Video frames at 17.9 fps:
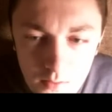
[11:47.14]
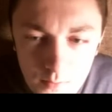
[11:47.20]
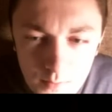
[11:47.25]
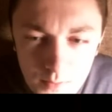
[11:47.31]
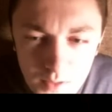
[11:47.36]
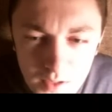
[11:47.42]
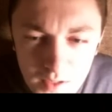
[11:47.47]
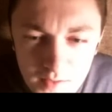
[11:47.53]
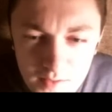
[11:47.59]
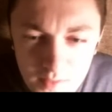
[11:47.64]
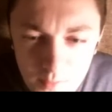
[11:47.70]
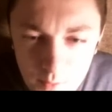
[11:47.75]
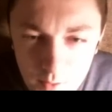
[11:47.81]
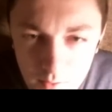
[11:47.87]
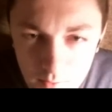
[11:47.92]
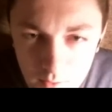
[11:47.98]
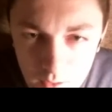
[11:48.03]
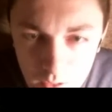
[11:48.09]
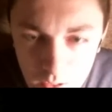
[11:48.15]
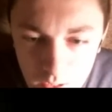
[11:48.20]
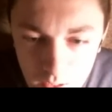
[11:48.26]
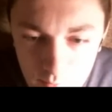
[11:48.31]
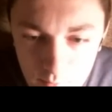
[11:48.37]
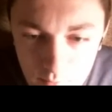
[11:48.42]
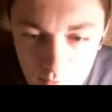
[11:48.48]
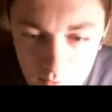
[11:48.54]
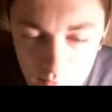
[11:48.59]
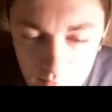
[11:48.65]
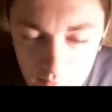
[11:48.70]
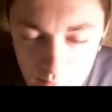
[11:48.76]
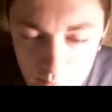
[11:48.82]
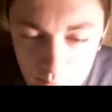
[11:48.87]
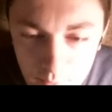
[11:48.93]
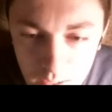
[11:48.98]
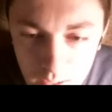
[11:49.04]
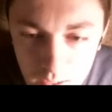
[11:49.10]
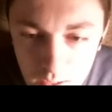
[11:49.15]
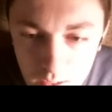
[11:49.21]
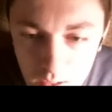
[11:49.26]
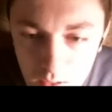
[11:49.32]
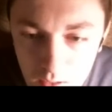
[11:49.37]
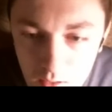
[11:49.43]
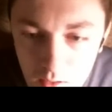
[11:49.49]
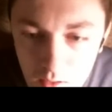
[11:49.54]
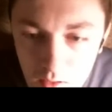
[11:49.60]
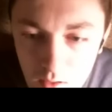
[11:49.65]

Please don't be around. I can't believe I'm making it.